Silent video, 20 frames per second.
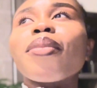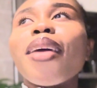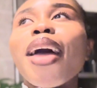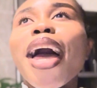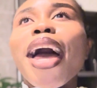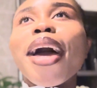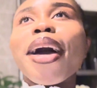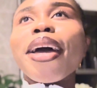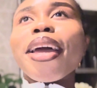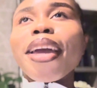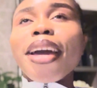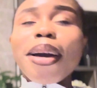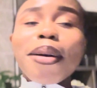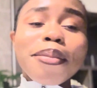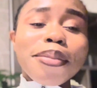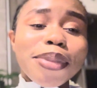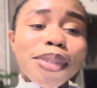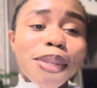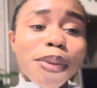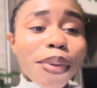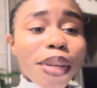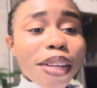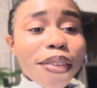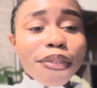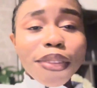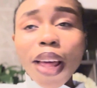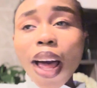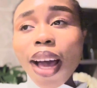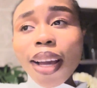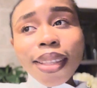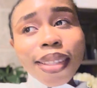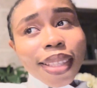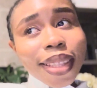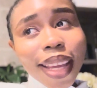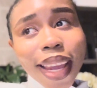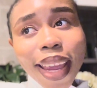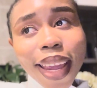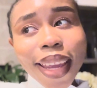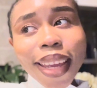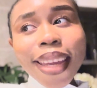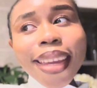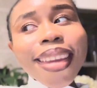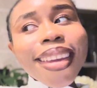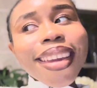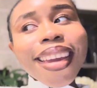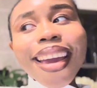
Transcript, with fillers: I am doing a vlog today